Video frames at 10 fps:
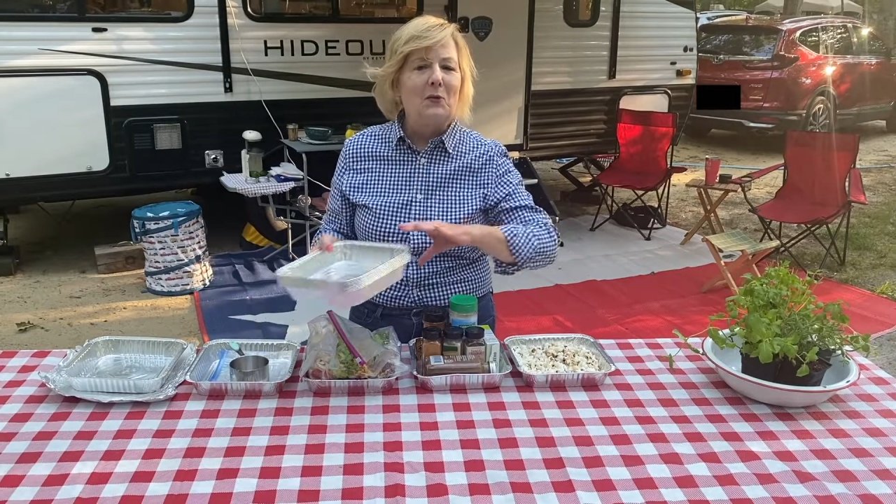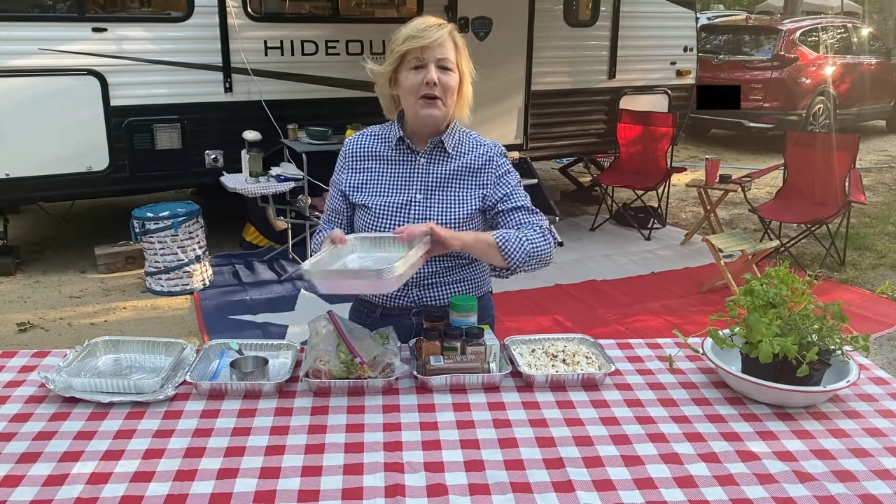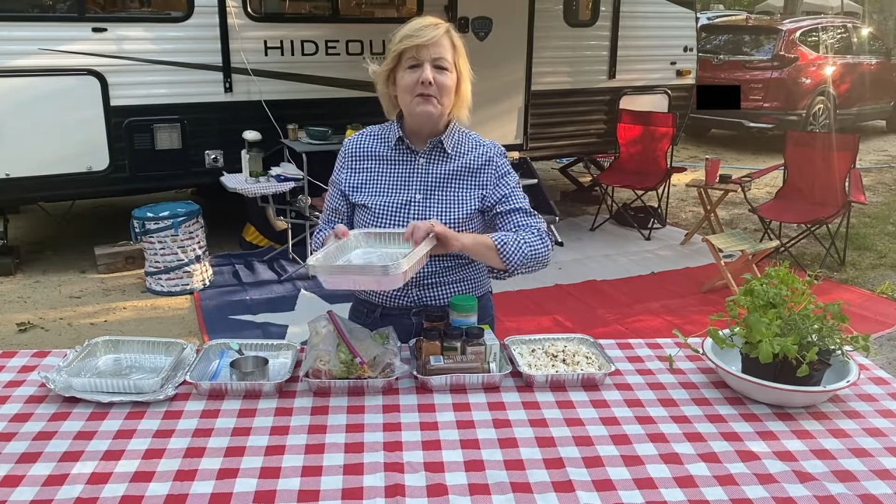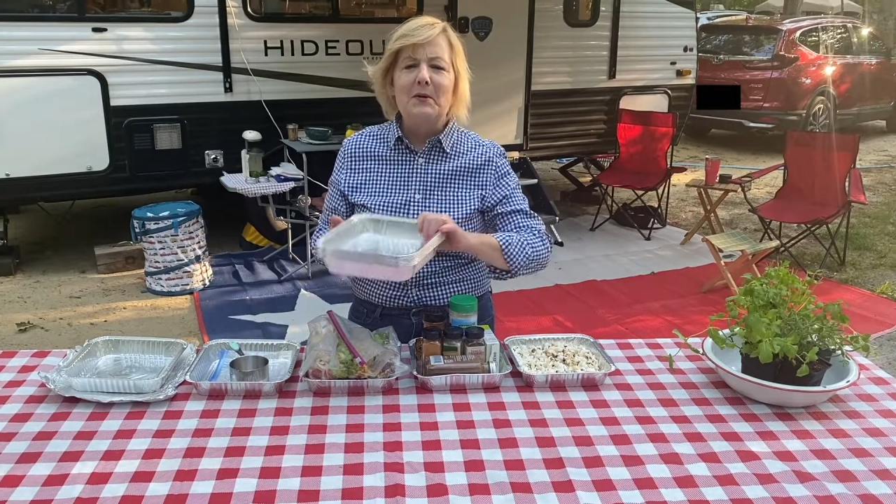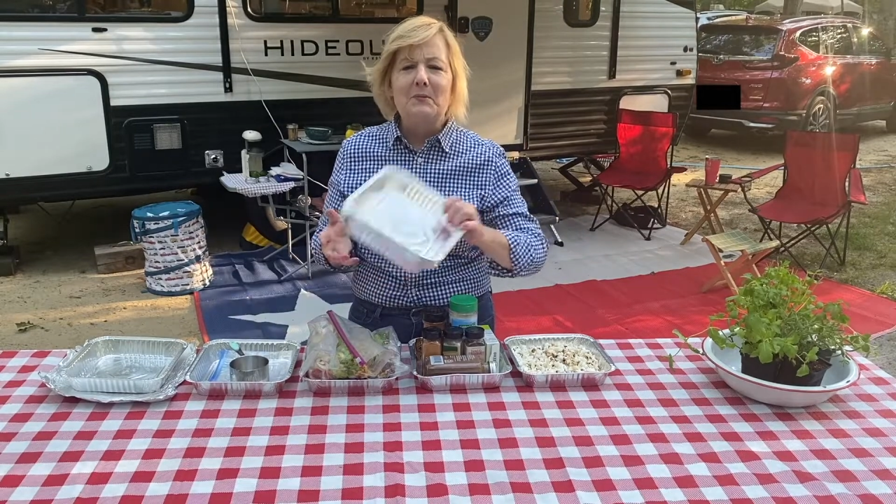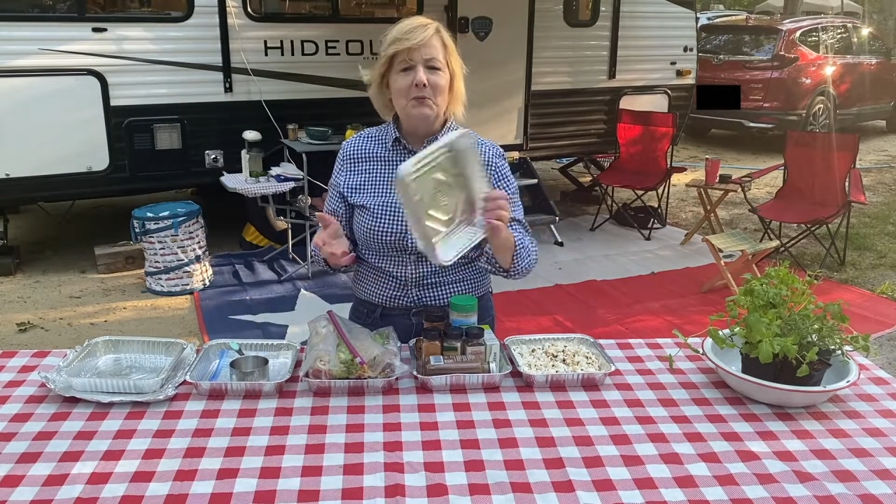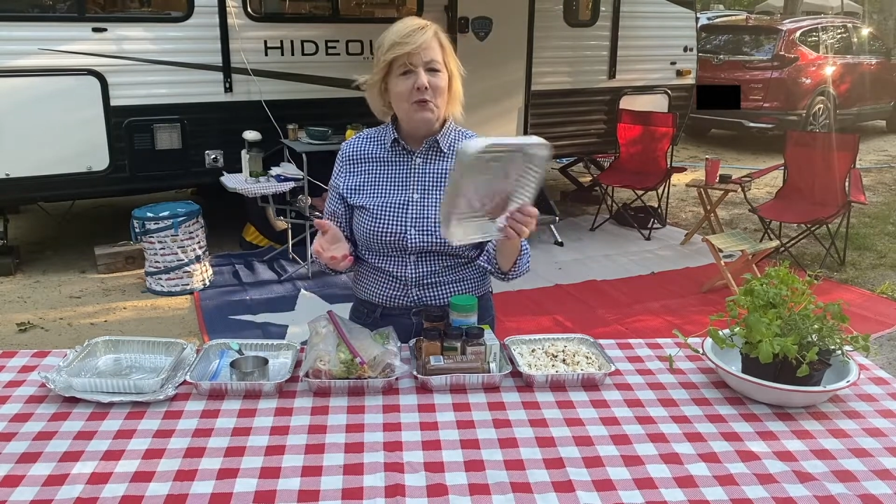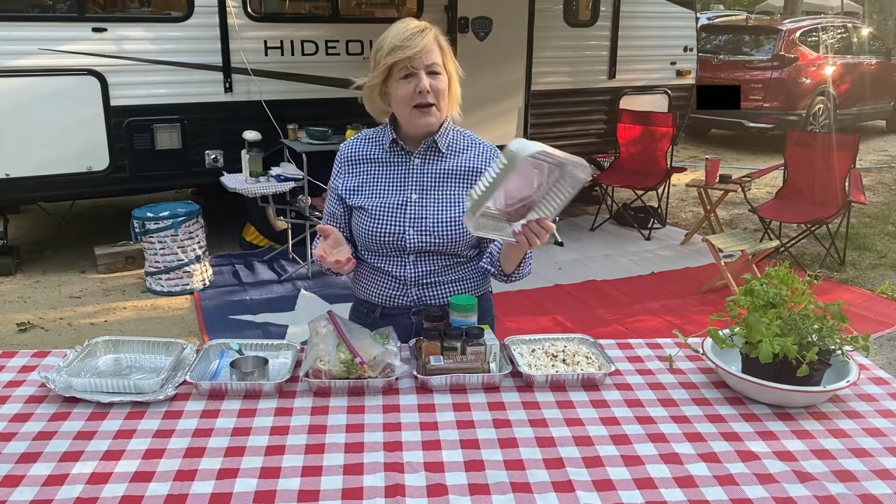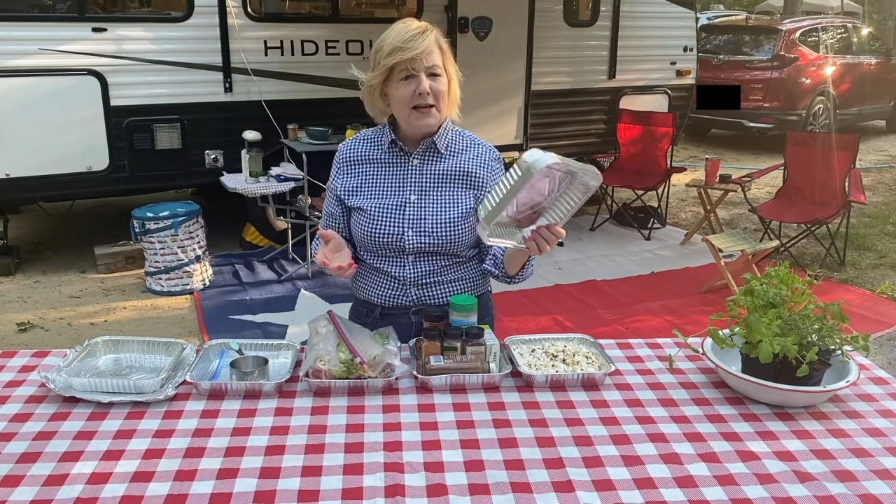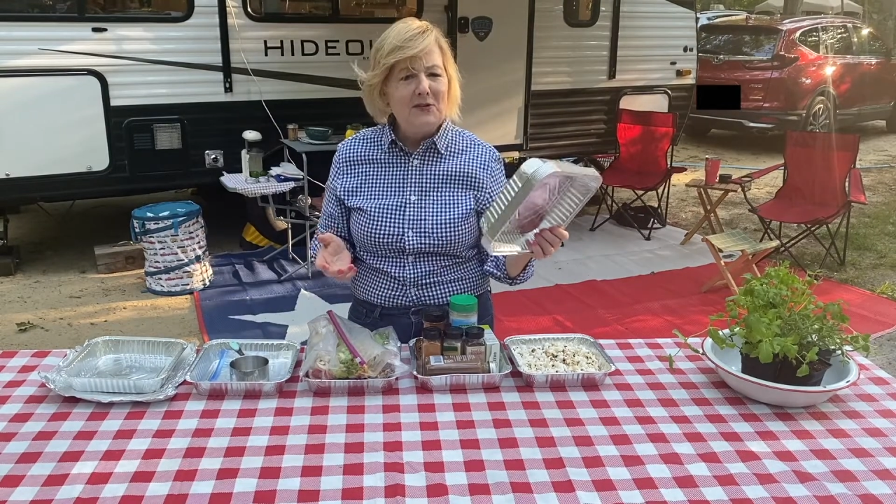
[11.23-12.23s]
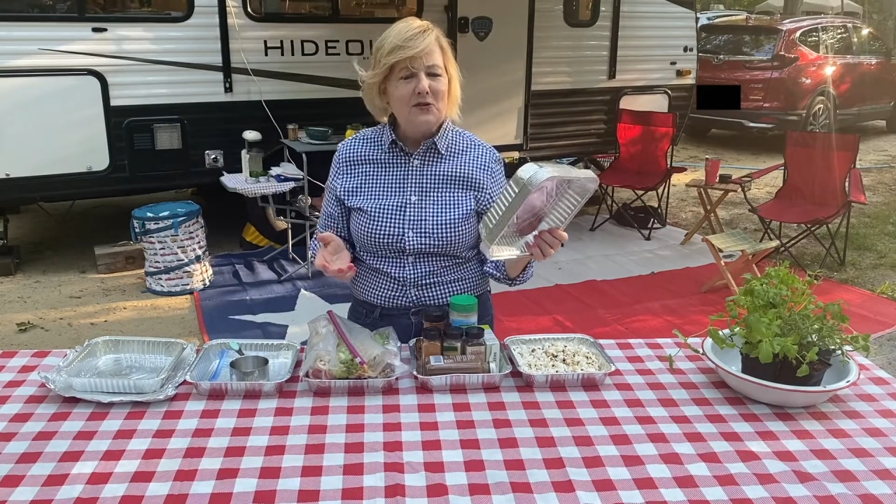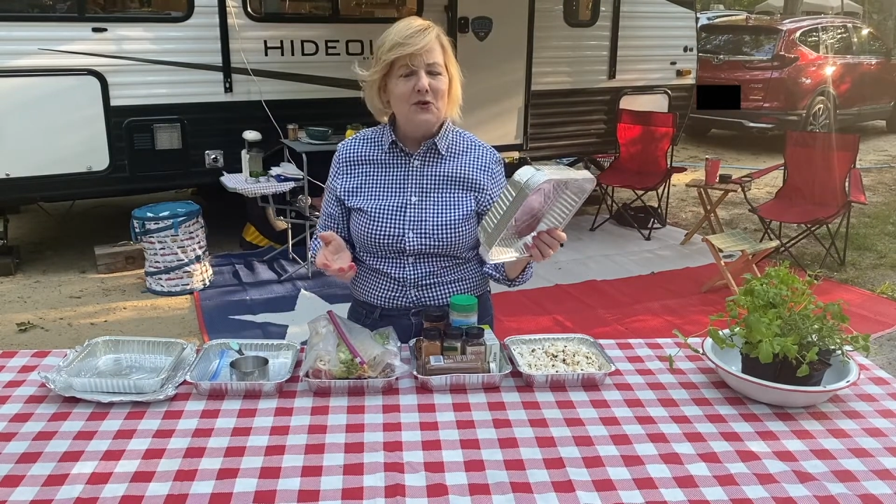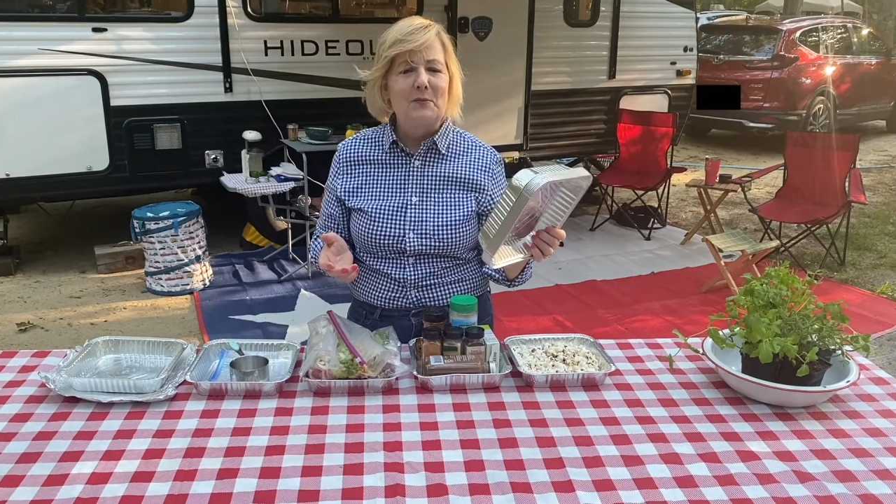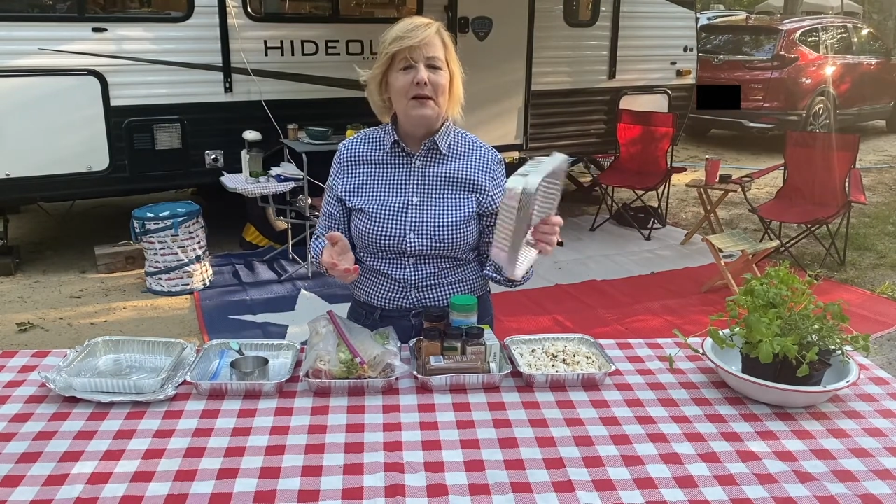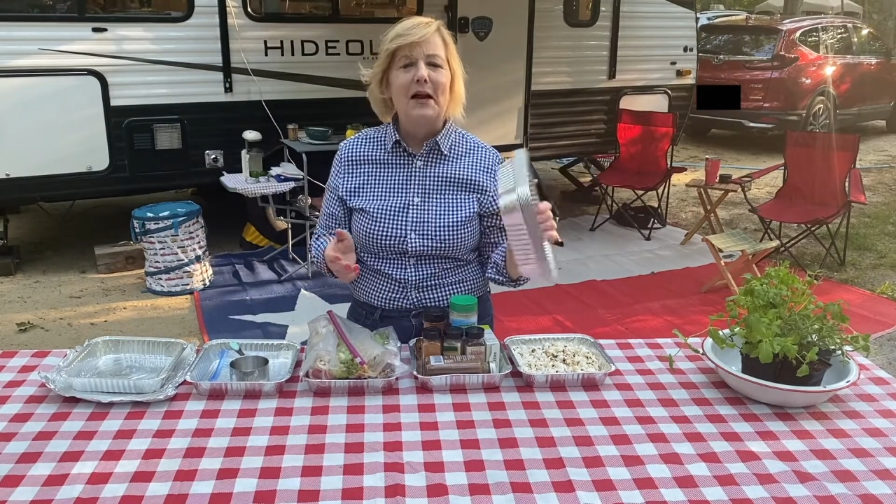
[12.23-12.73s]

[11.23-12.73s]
we have been brainstorming